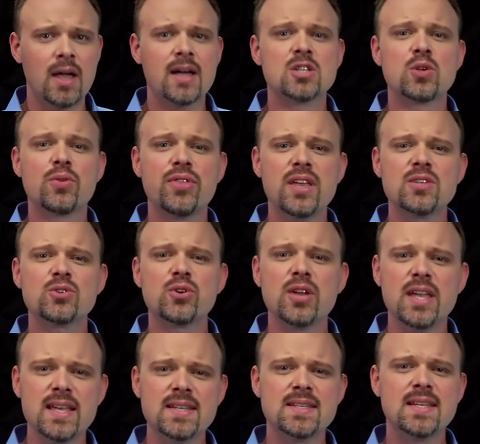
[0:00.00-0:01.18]
So these are
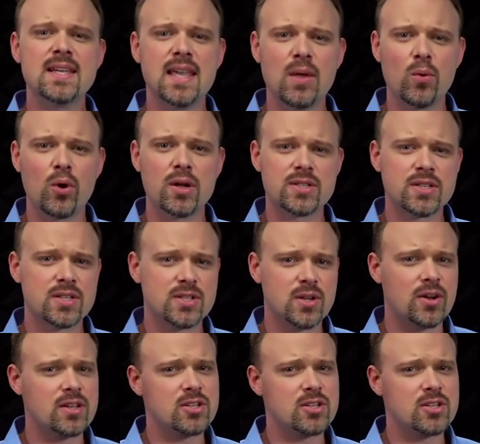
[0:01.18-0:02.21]
easy keywords to start